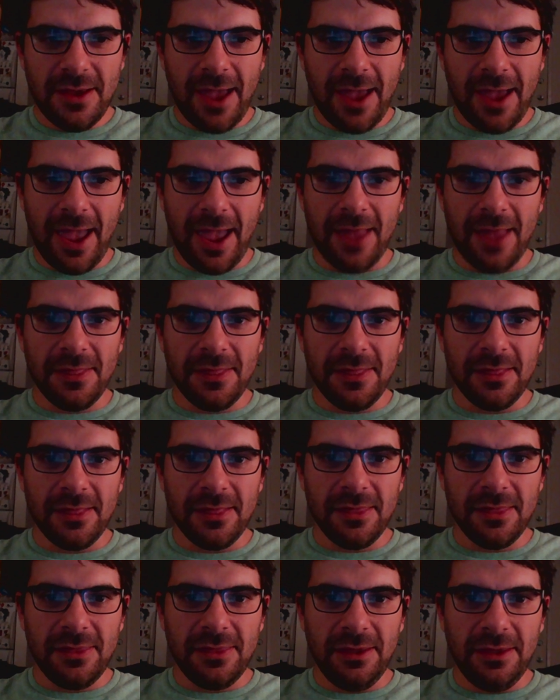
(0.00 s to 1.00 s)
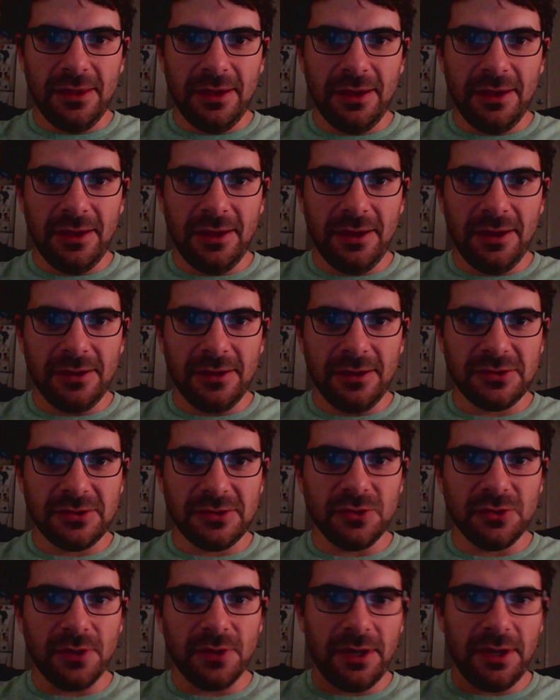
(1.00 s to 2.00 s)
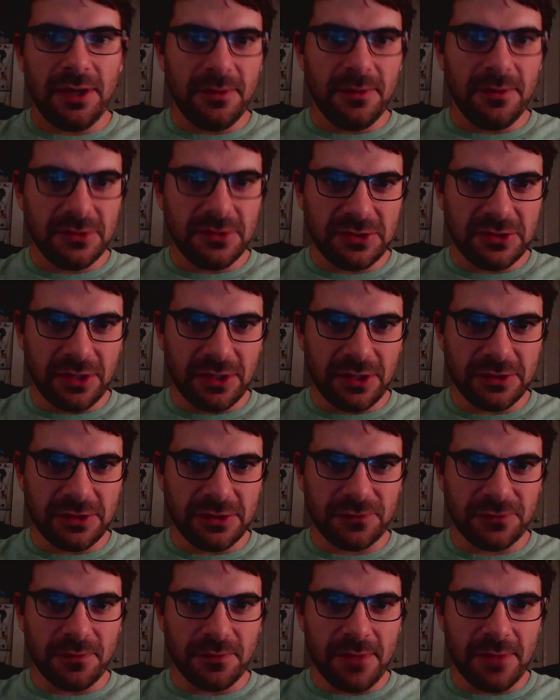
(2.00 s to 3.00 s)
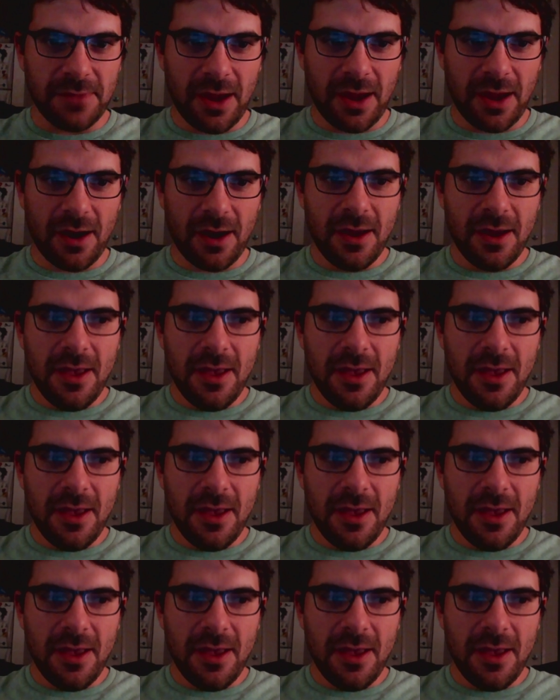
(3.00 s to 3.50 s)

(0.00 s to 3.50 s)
and the story starts from there.